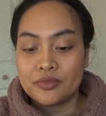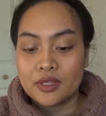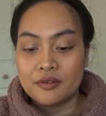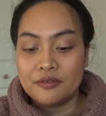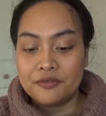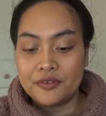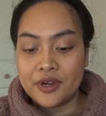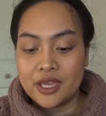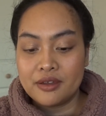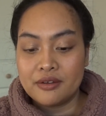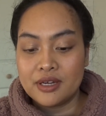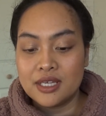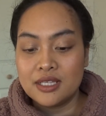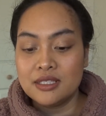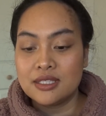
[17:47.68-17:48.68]

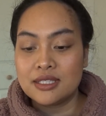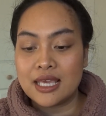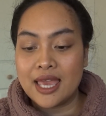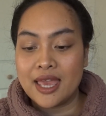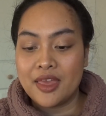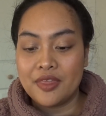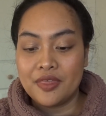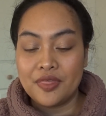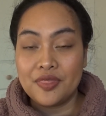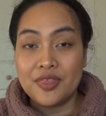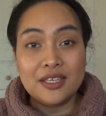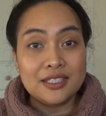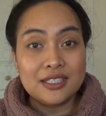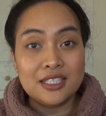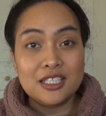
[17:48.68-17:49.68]
fragrance, and
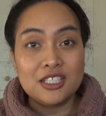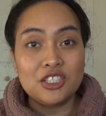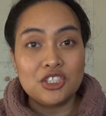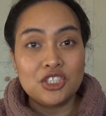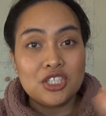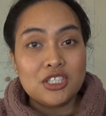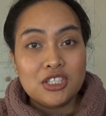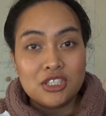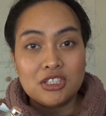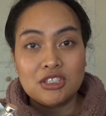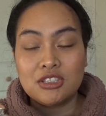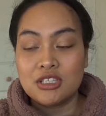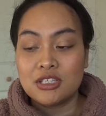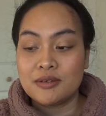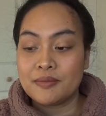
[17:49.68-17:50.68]
this is
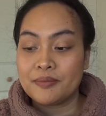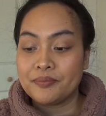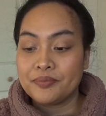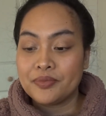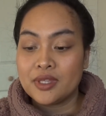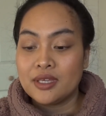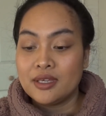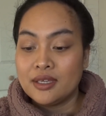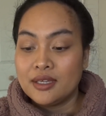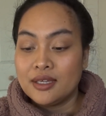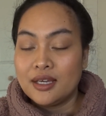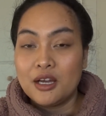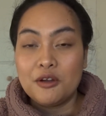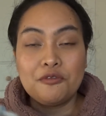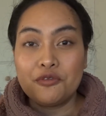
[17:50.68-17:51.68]
just
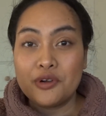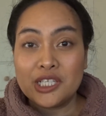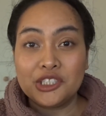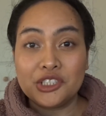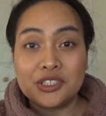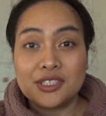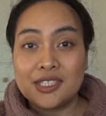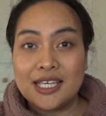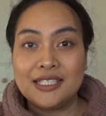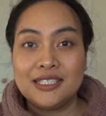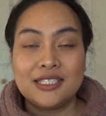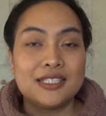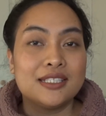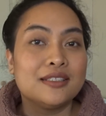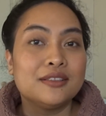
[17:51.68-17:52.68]
a fresh
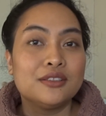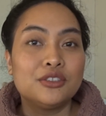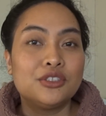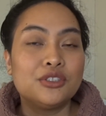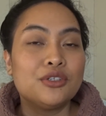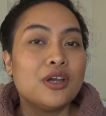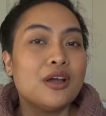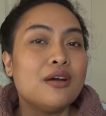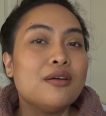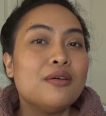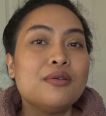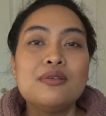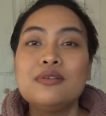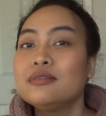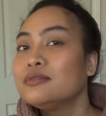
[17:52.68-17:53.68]
scent to
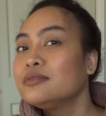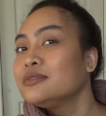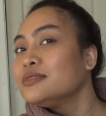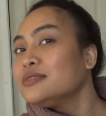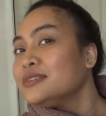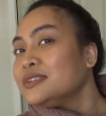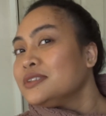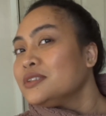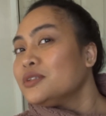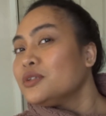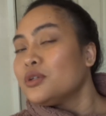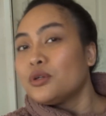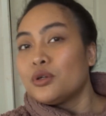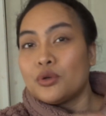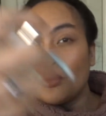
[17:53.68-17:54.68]
go
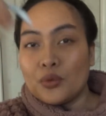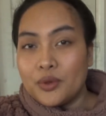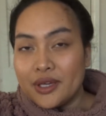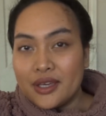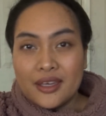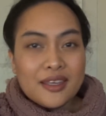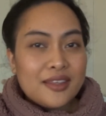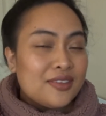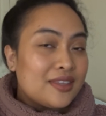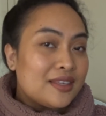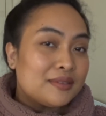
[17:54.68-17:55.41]
with